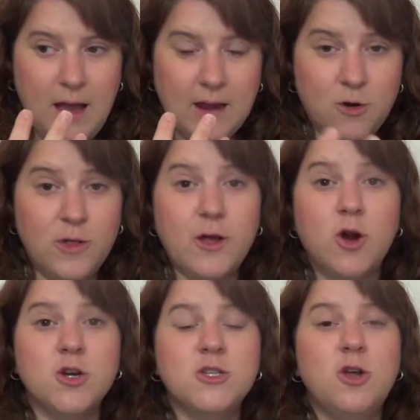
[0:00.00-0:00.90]
I don't know, like
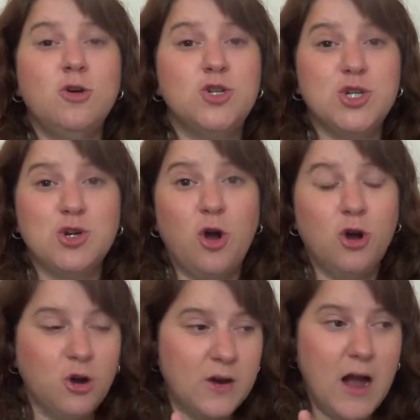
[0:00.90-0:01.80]
her song
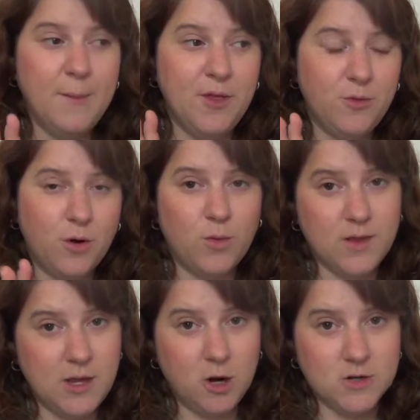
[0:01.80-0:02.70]
Stronger got me through a
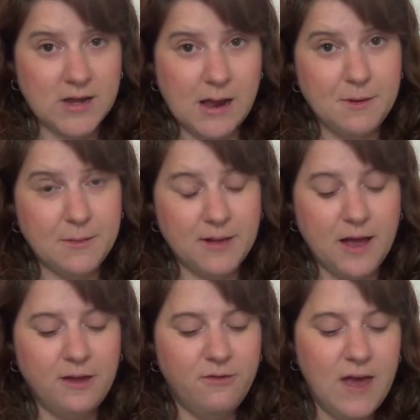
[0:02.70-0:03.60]
really hard time in my
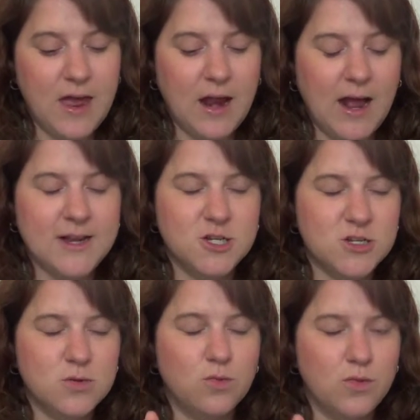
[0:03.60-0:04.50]
life and I
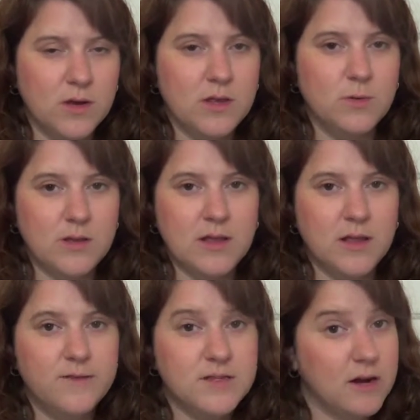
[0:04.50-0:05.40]
just really really
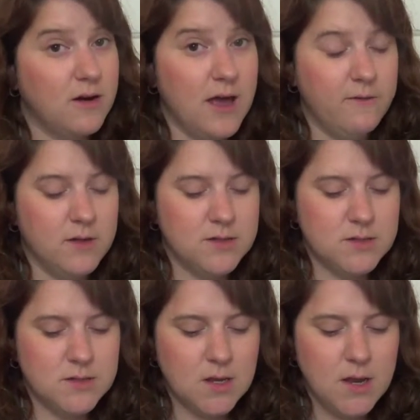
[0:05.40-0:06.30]
love Sara
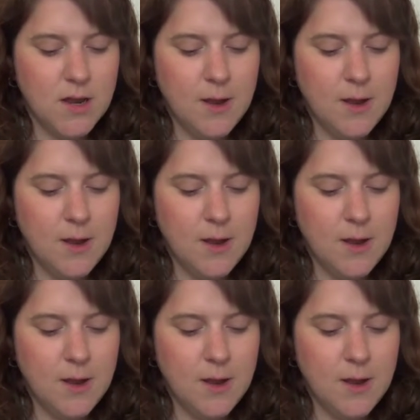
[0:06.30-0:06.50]
Evans.